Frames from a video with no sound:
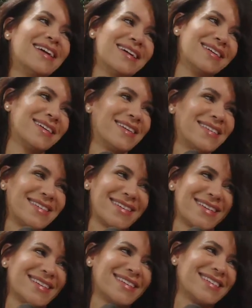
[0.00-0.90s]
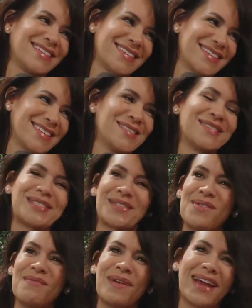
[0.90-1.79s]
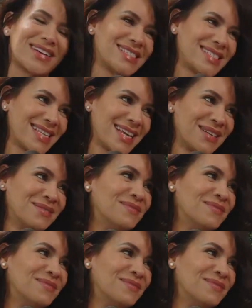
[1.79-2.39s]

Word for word: oh my goodness. I would so never